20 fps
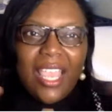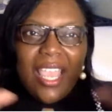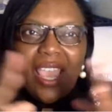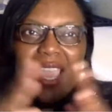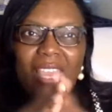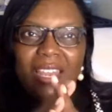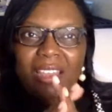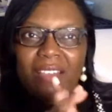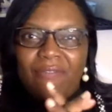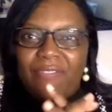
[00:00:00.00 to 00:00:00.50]

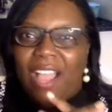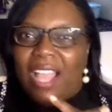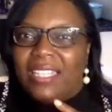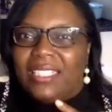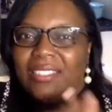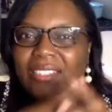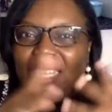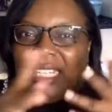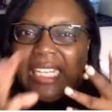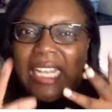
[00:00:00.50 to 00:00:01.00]
And if I
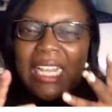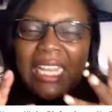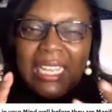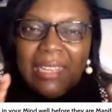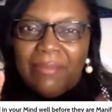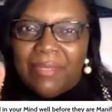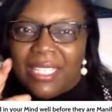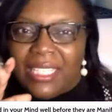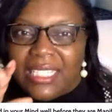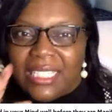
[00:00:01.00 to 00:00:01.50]

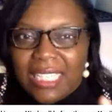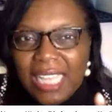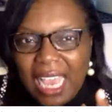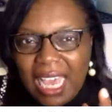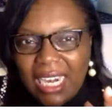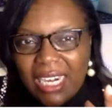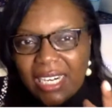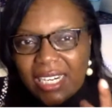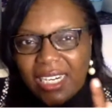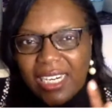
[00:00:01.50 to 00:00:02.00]
climbed this
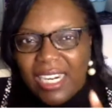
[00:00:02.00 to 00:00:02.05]
ladder